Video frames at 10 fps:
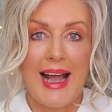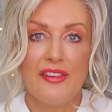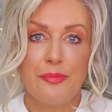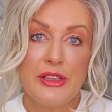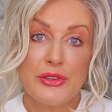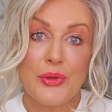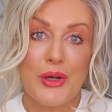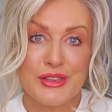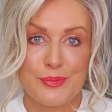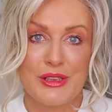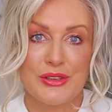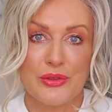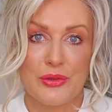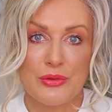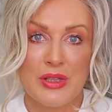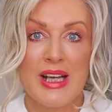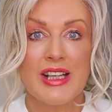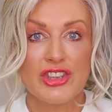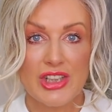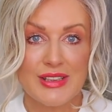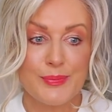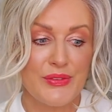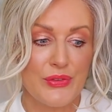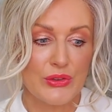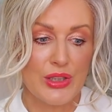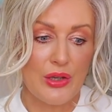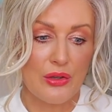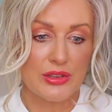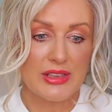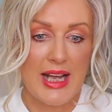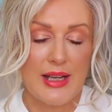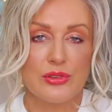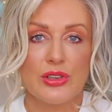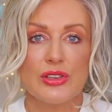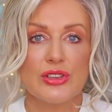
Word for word: I've been to hospital just before the lockdown,